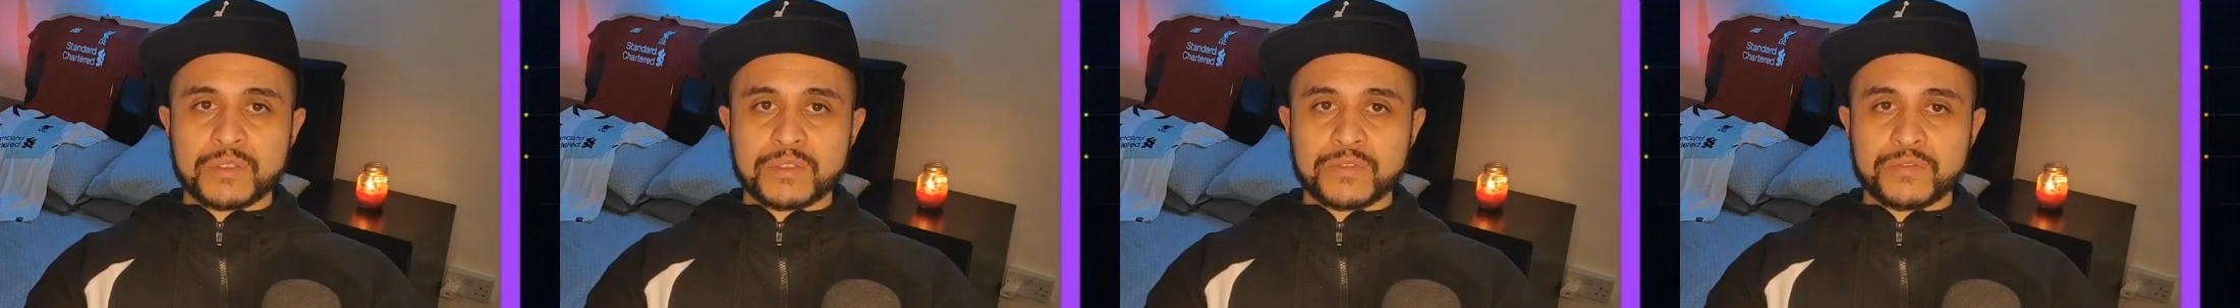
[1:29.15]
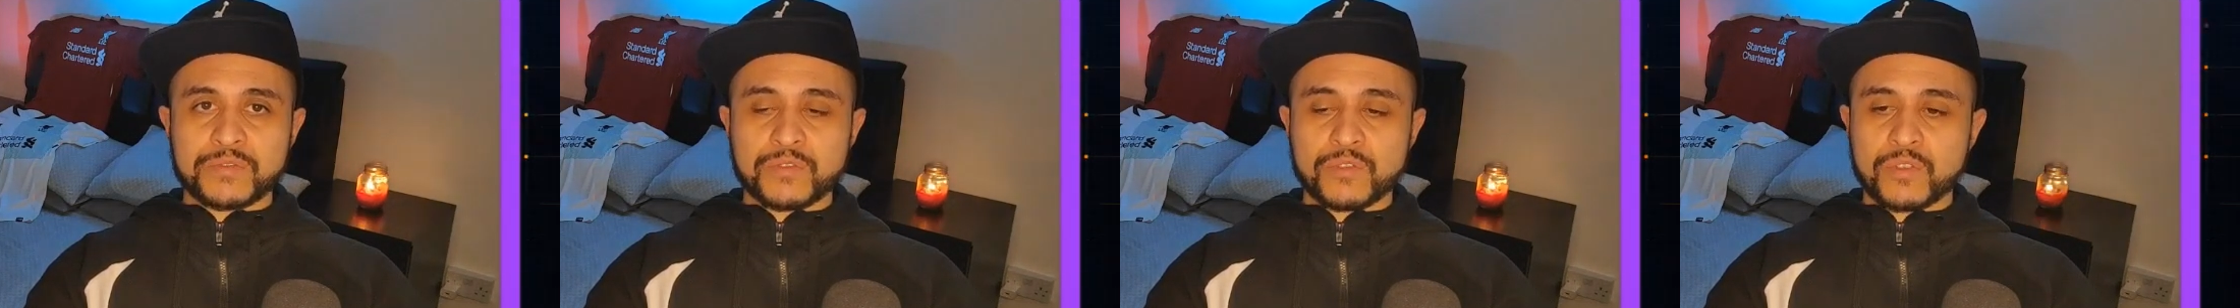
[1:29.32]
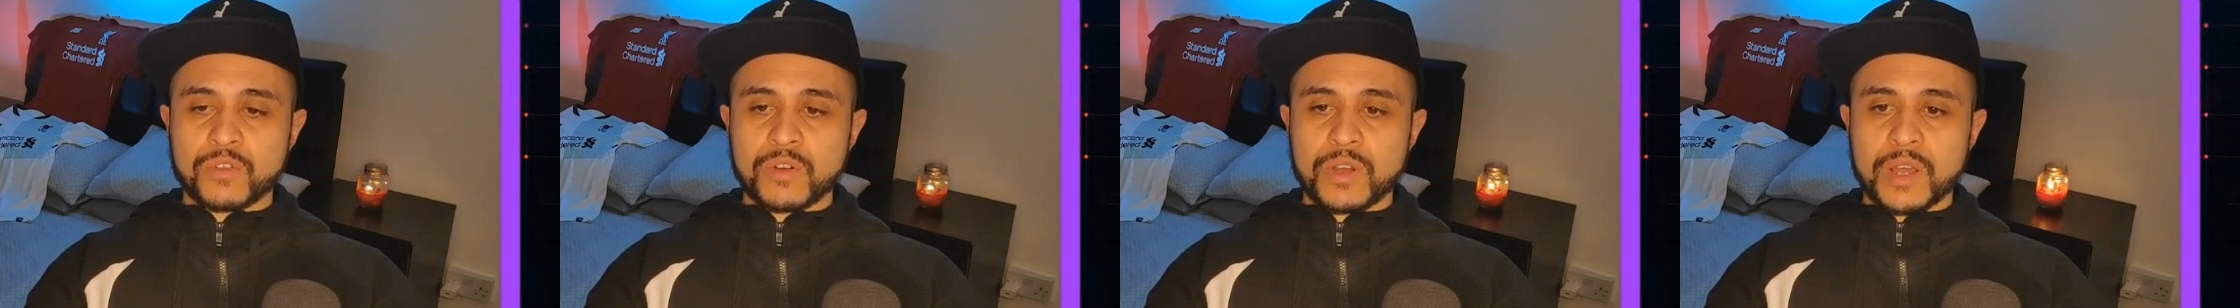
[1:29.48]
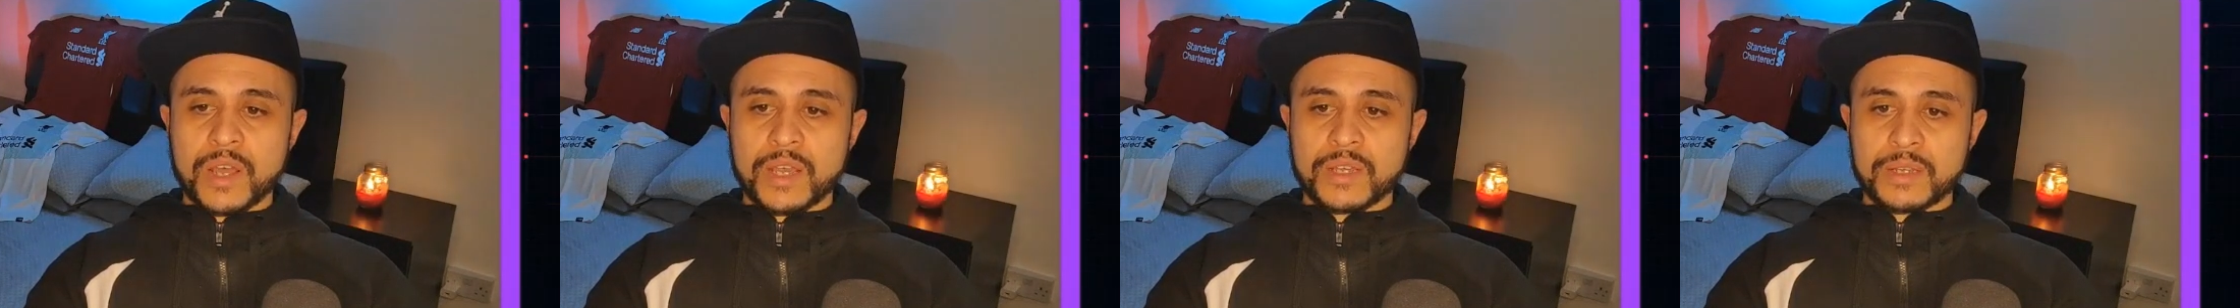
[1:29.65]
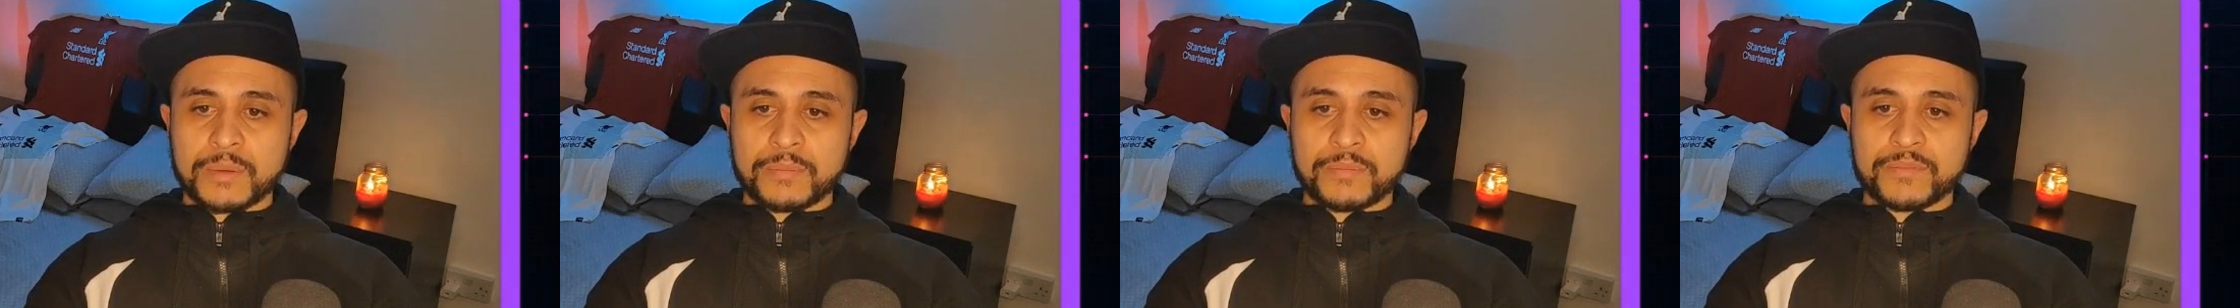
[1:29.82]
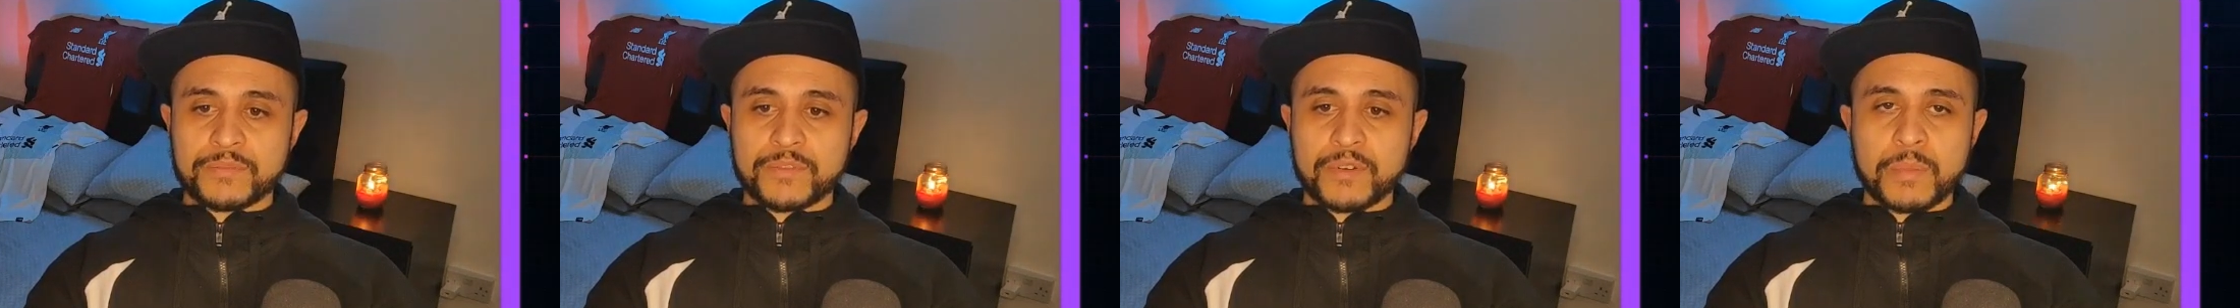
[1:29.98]
for
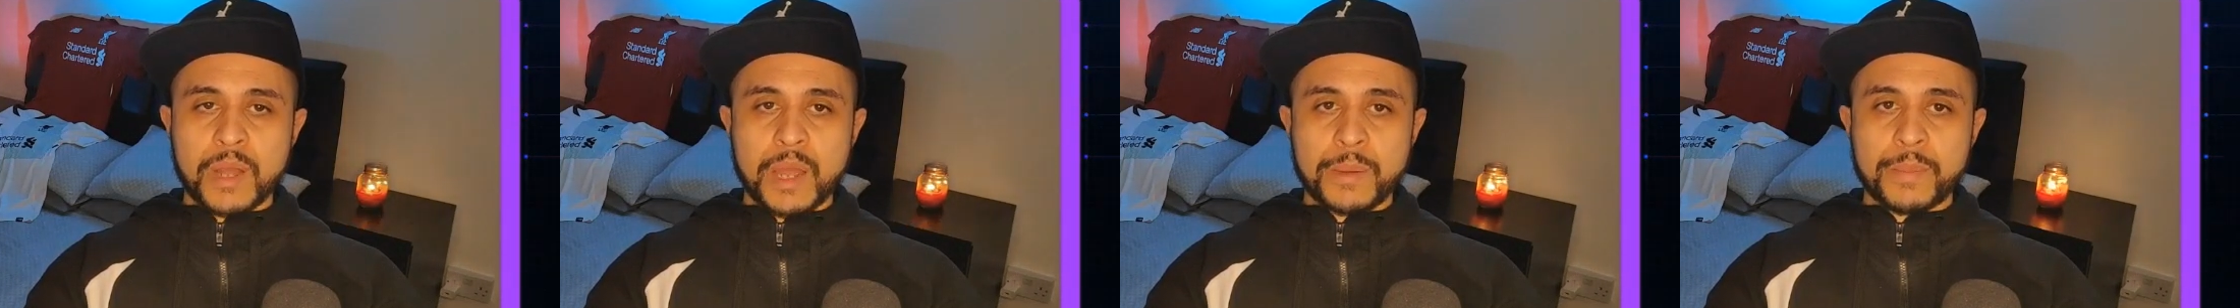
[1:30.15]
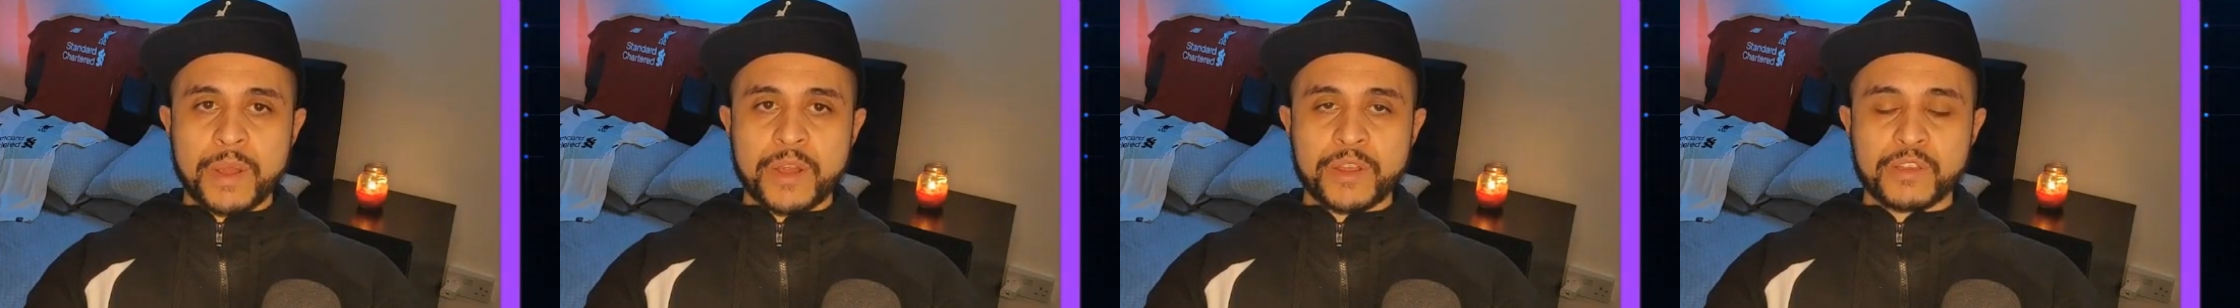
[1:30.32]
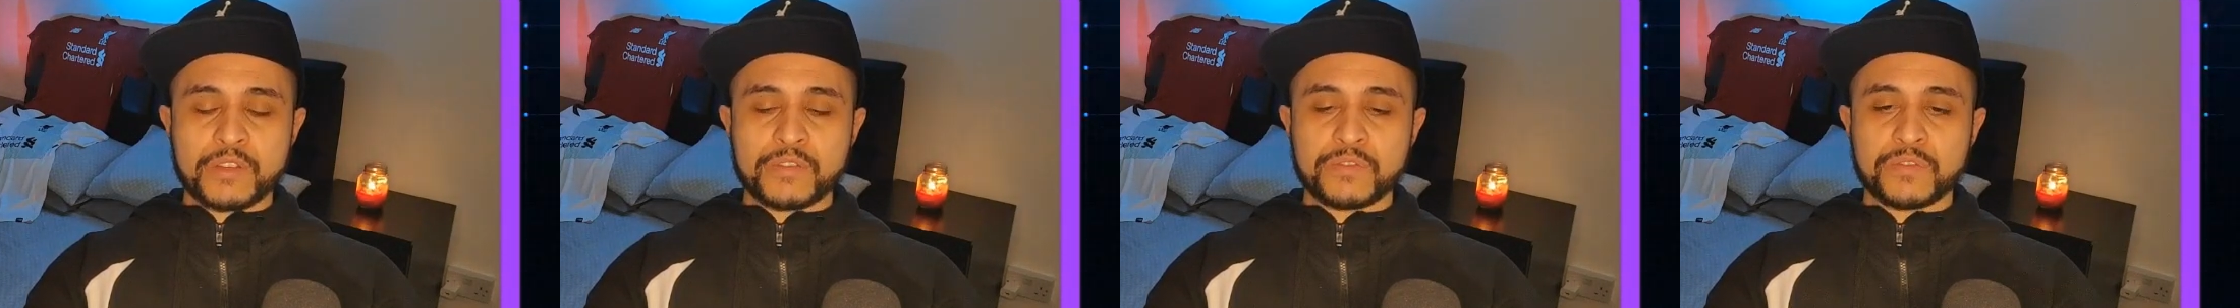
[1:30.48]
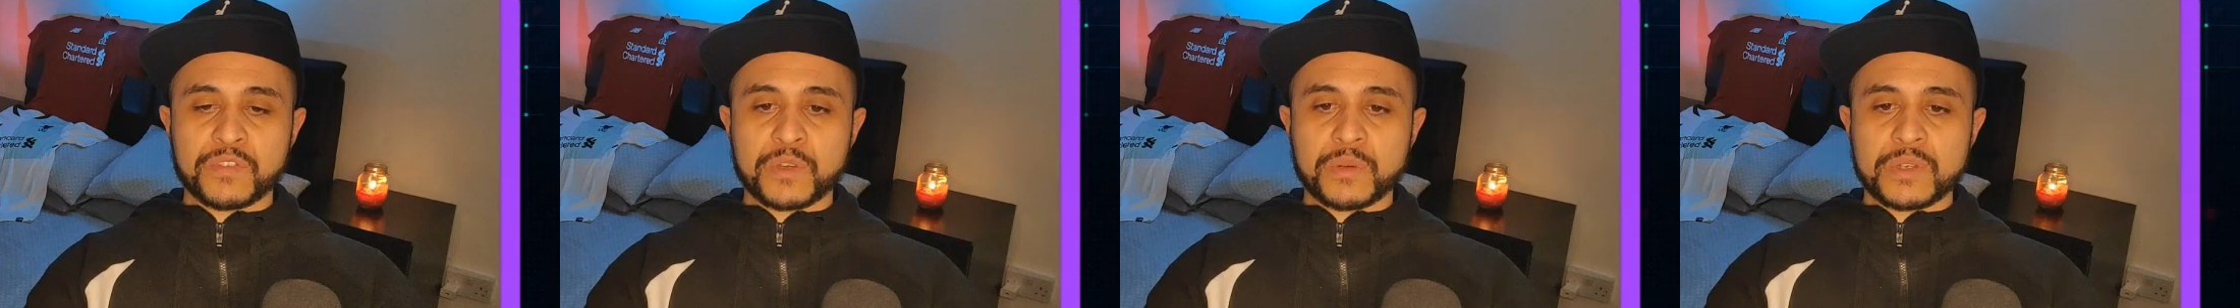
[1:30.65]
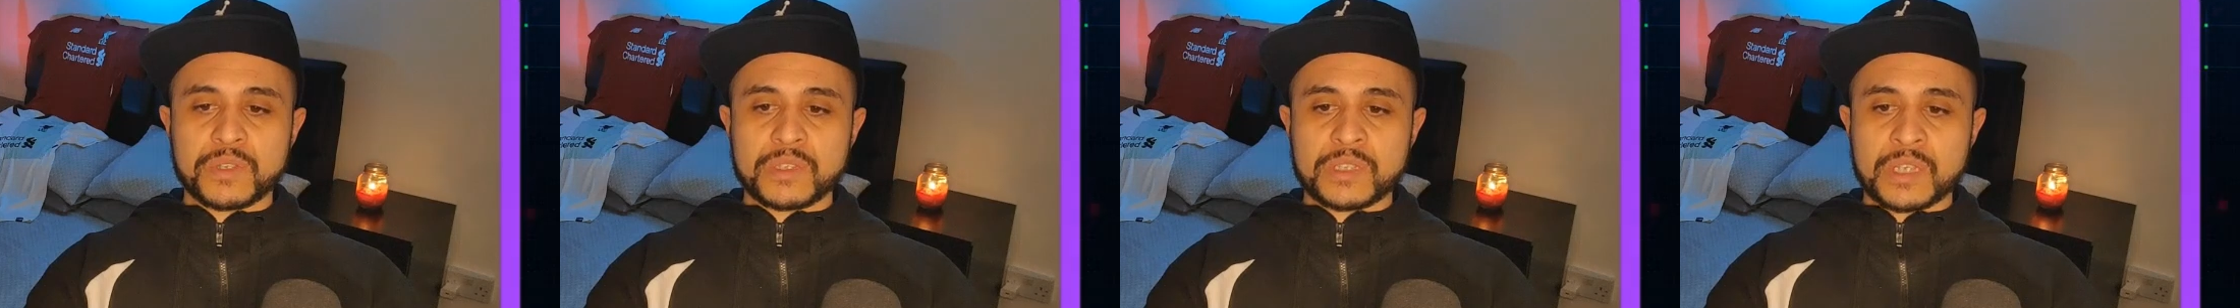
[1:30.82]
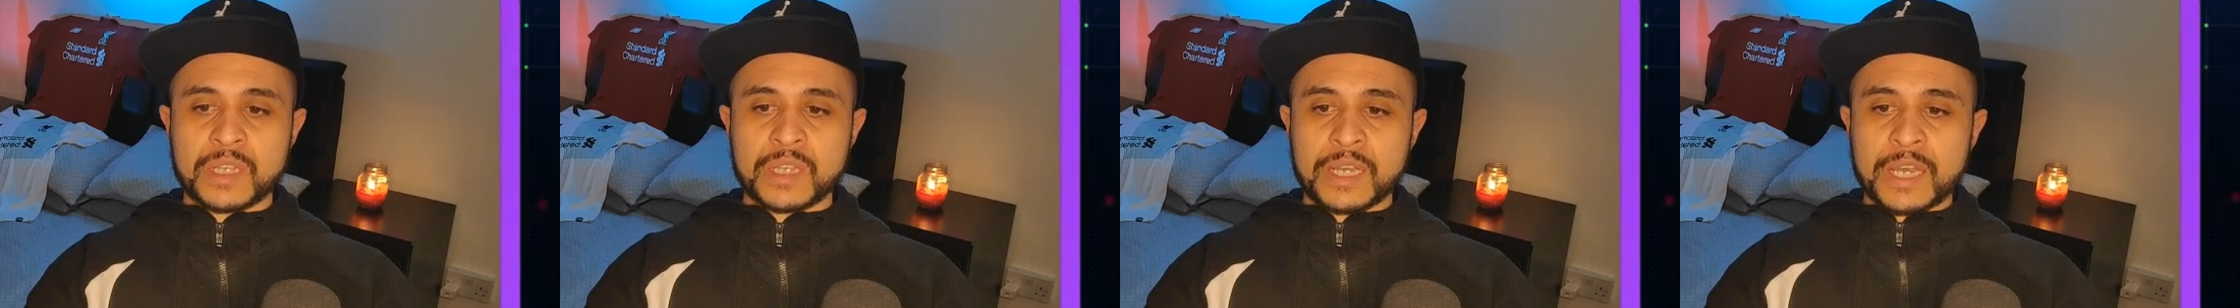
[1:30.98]
my American
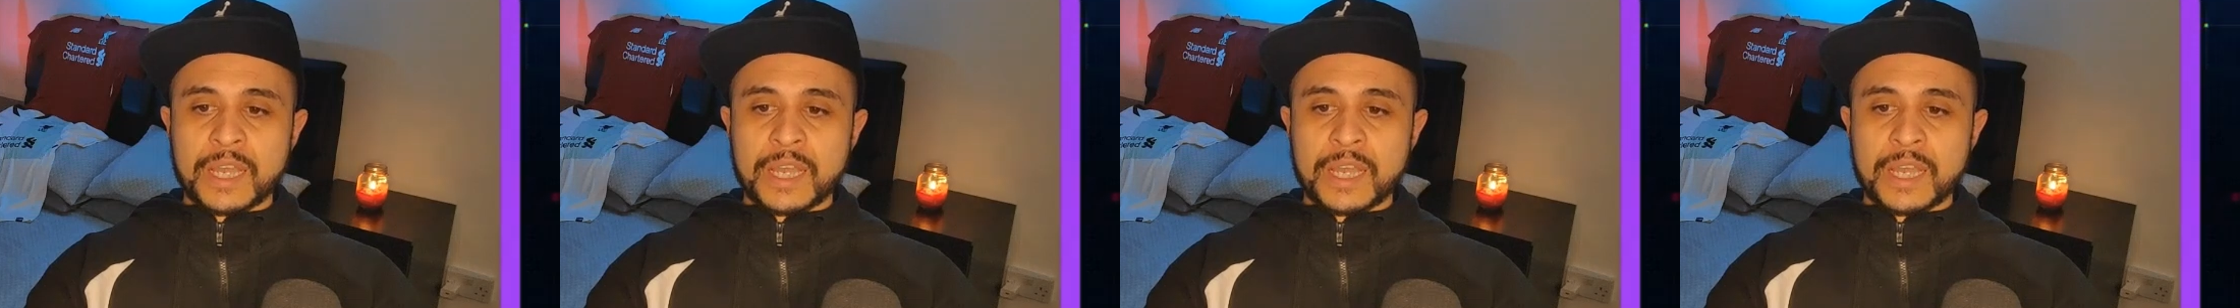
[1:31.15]
viewers.